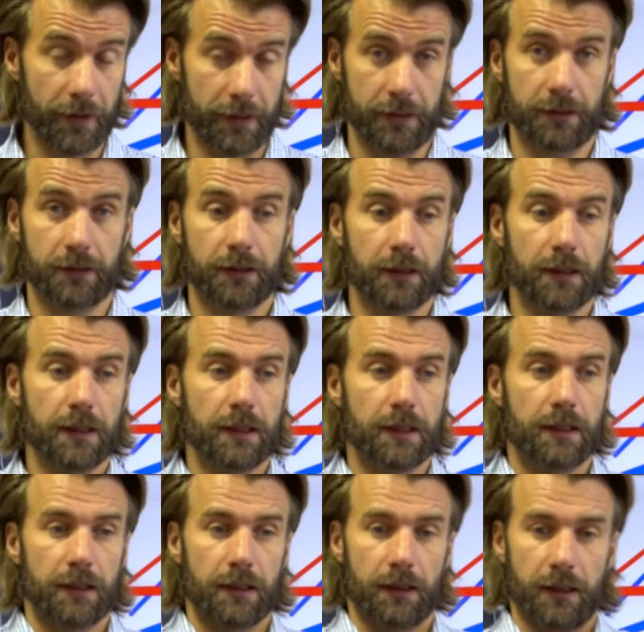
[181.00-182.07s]
thing.
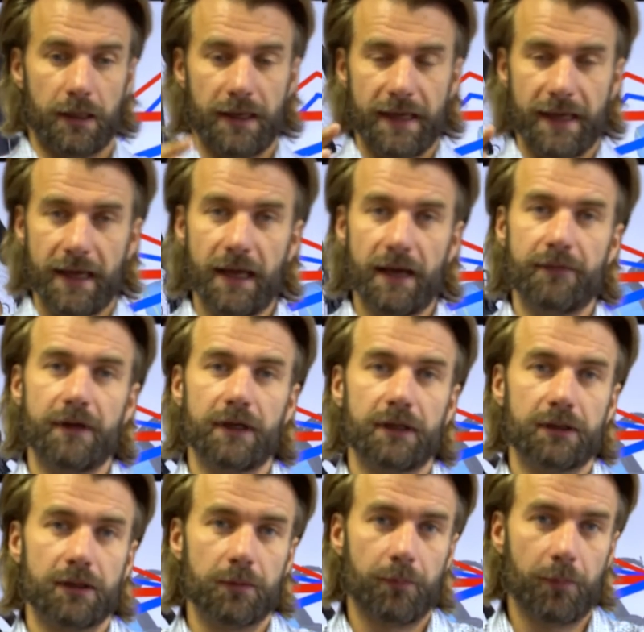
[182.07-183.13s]

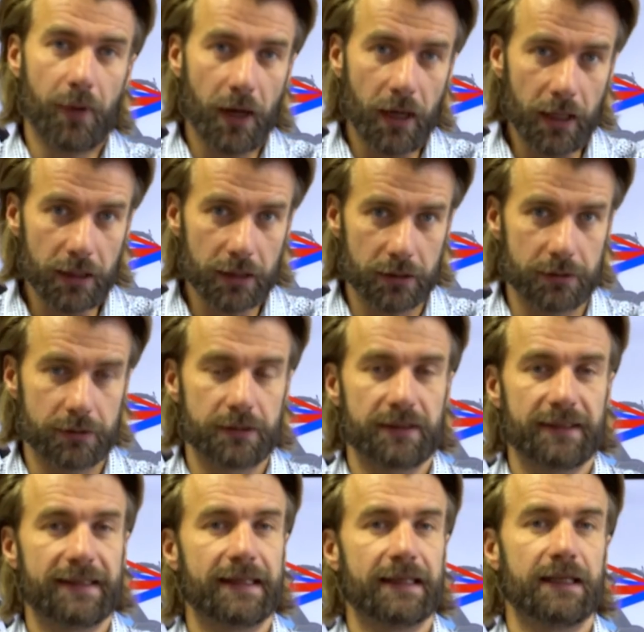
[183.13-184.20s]
Having the pilot
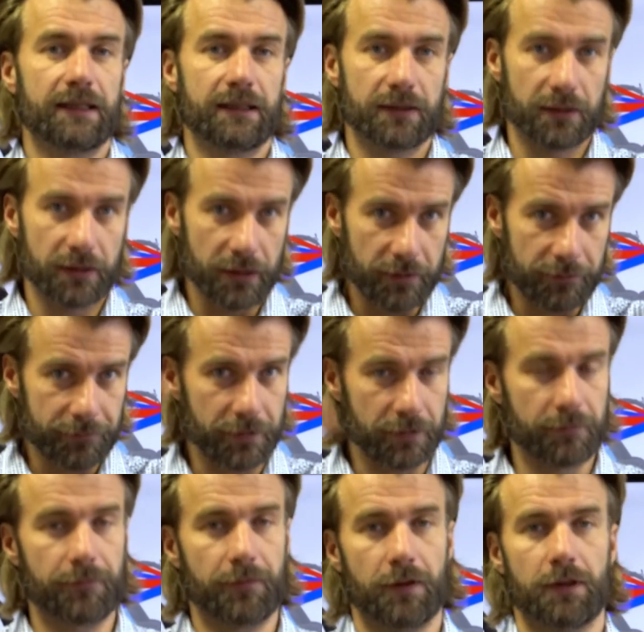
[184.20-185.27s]
getting
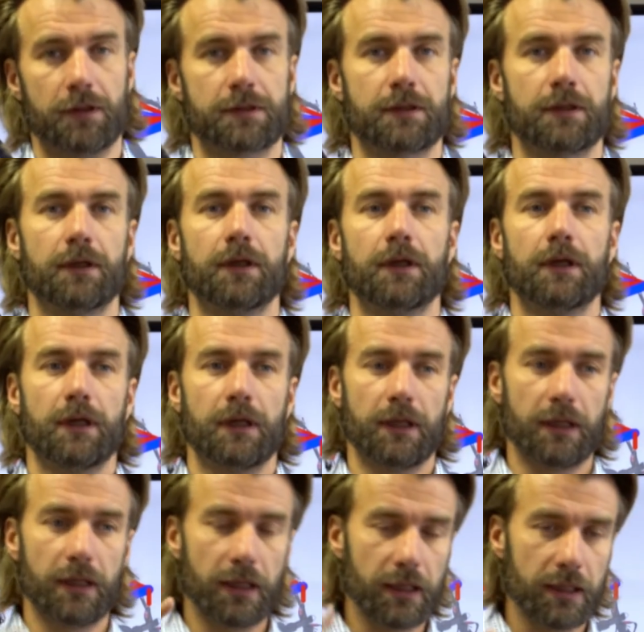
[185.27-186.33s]
lifted first
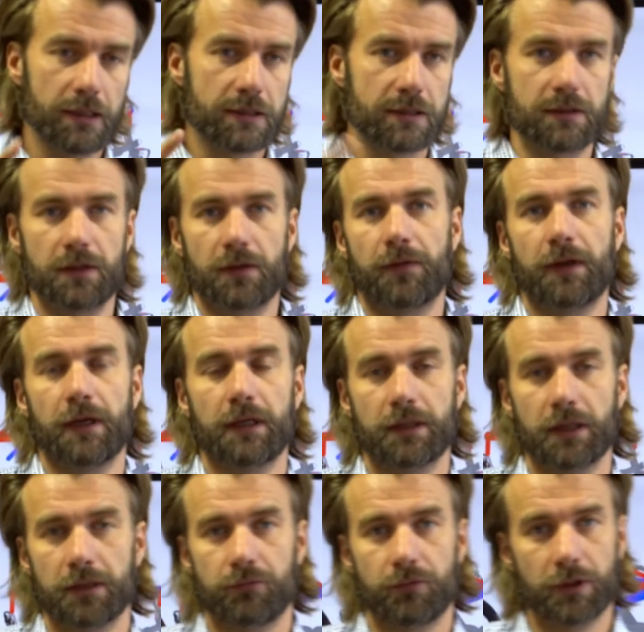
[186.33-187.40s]
is the thing
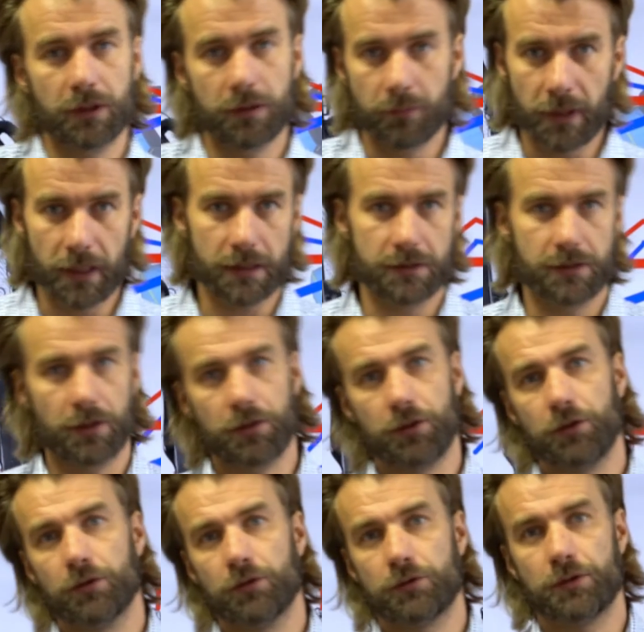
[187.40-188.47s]
that really makes the
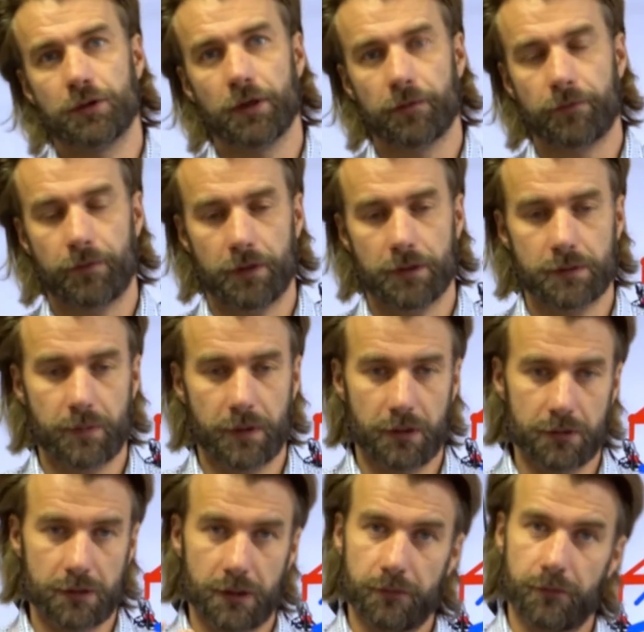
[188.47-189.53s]
huge difference,
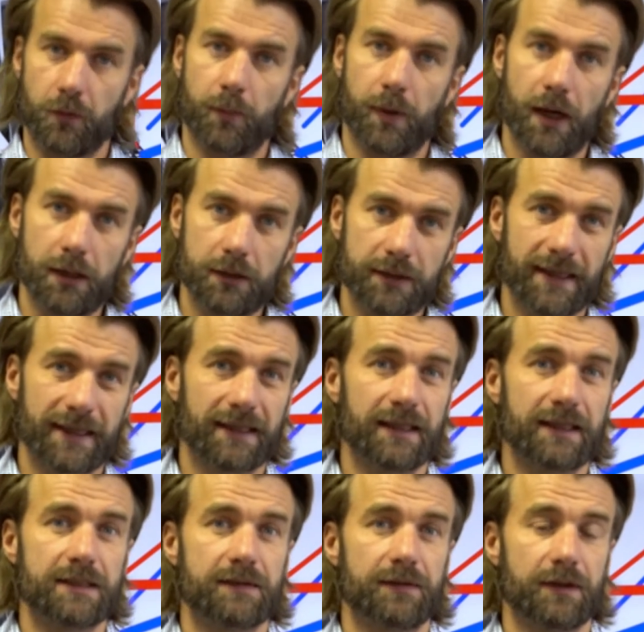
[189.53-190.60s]
because if the pilot gets
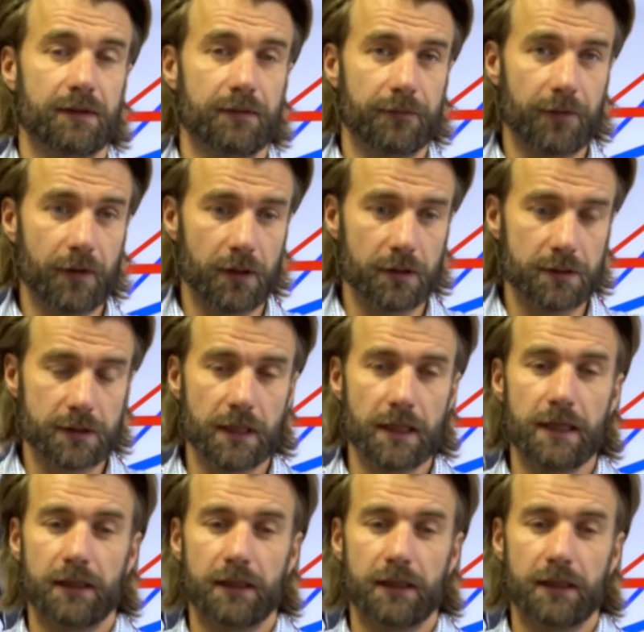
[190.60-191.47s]
lifted first,